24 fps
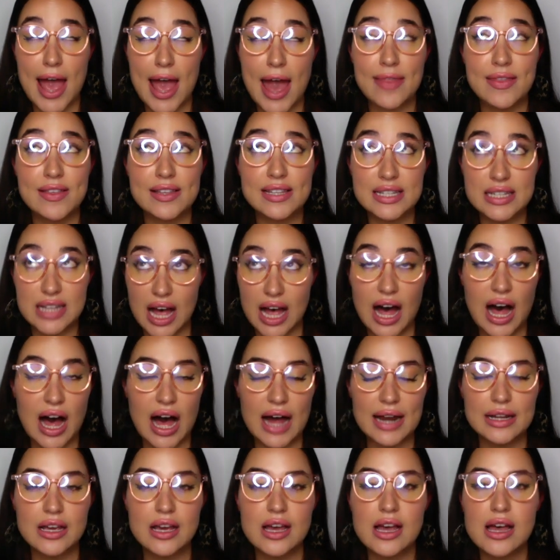and this is
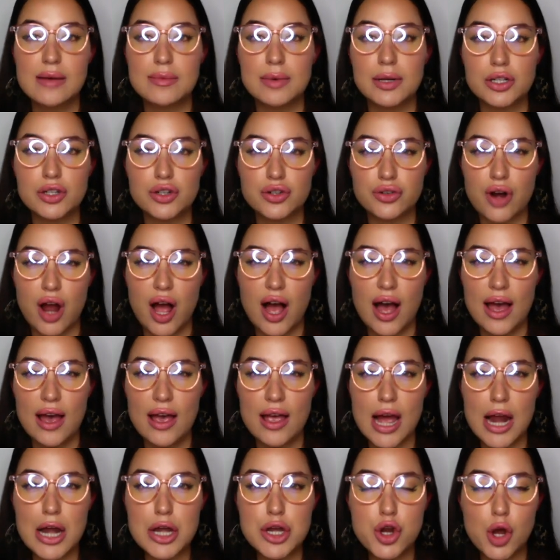hard, but try
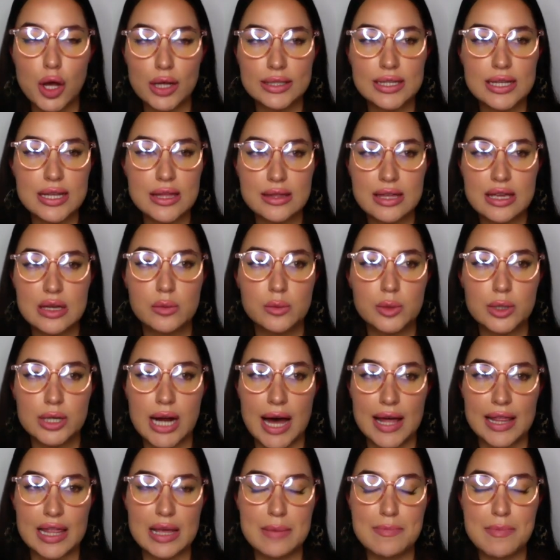not to think what
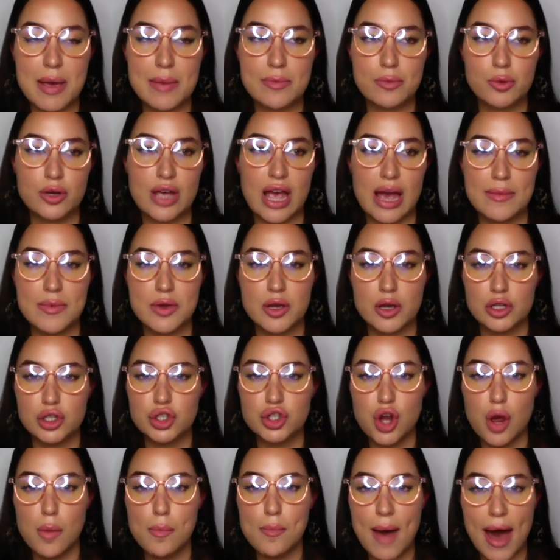other people care, because
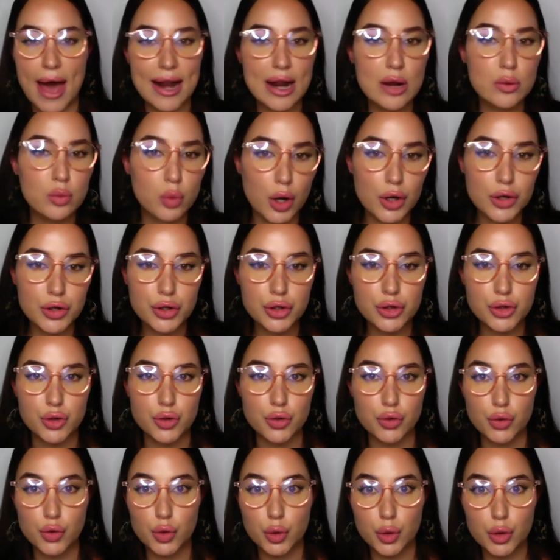no matter what you
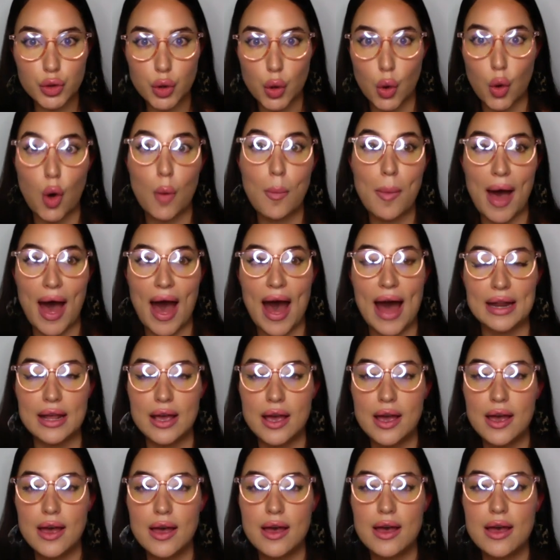do, good or bad,
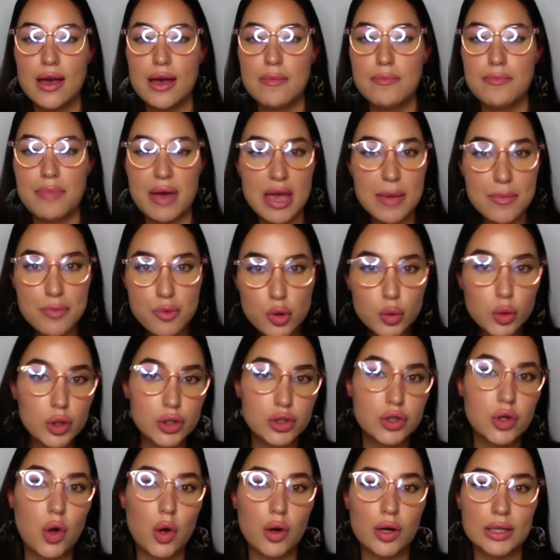people will
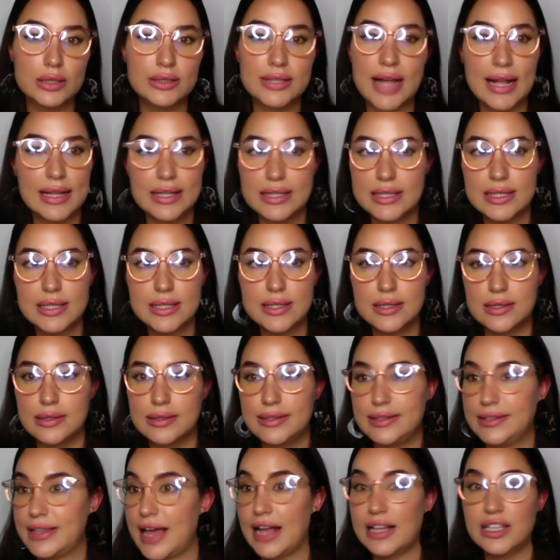talk, and
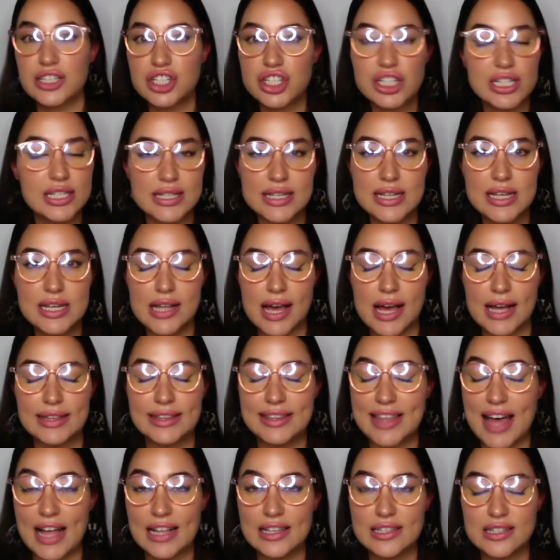that's
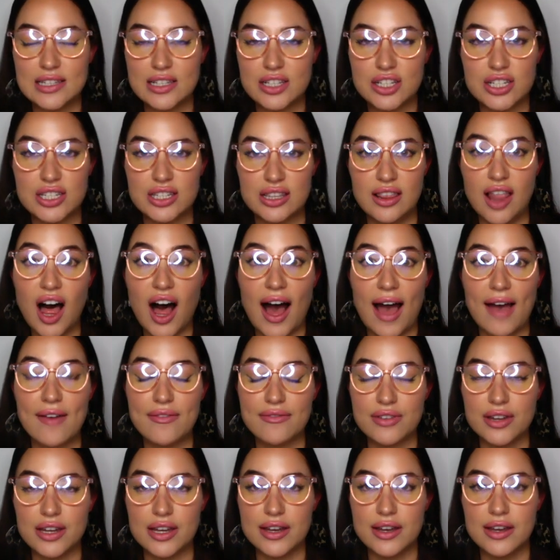just life.
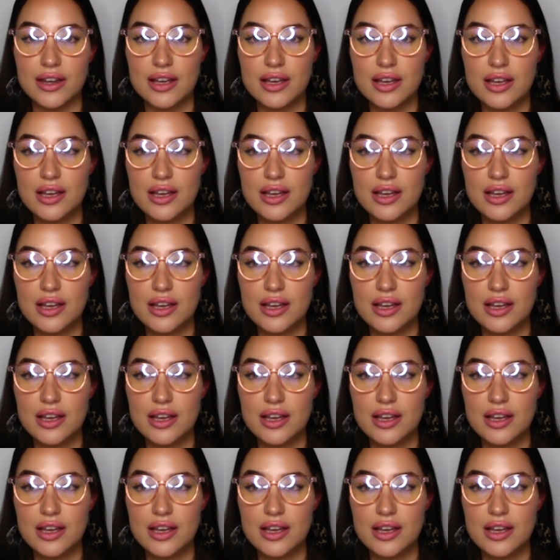And